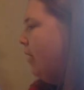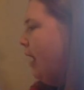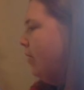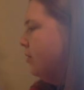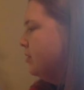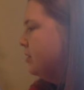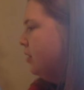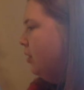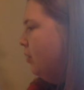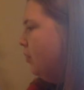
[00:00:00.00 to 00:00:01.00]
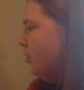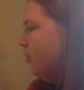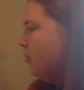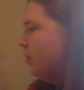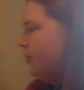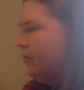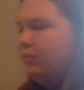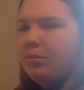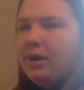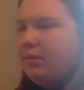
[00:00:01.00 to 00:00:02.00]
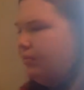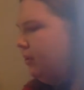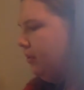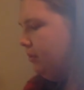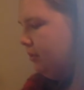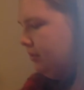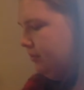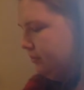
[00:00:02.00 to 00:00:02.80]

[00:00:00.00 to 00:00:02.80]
house with a roof of bright blue.